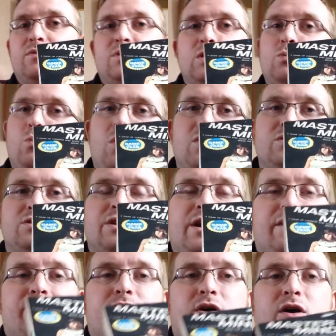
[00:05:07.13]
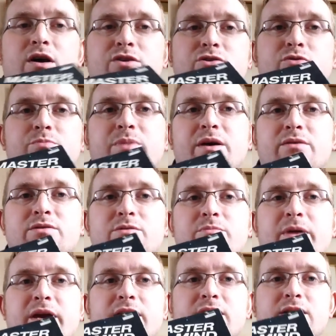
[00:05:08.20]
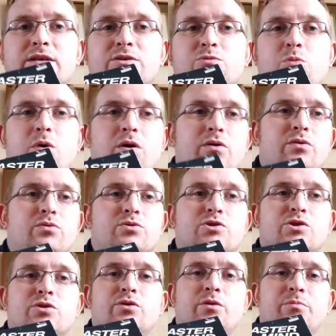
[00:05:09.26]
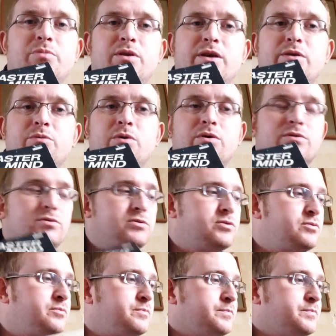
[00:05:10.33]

the ones that I've got, I should be able to make at least 1 or 2 complete ones.